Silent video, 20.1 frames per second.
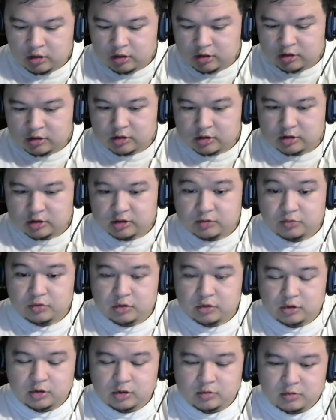it's a
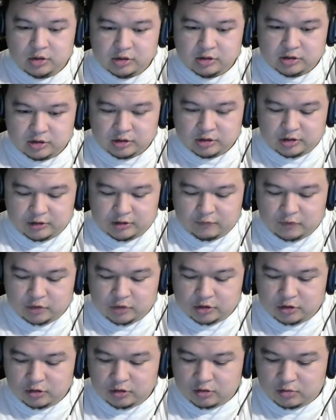pretty amazing TV
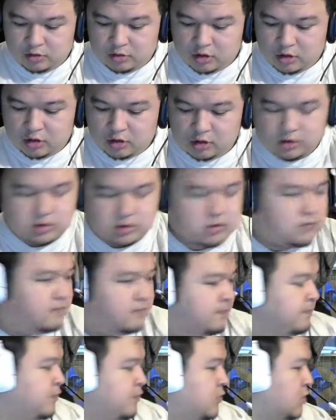show, to be honest.
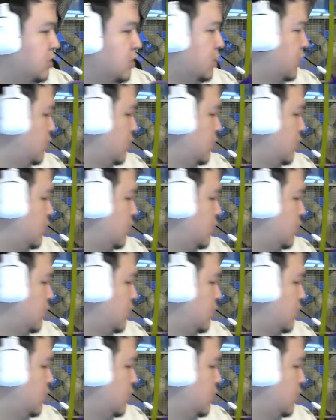It's another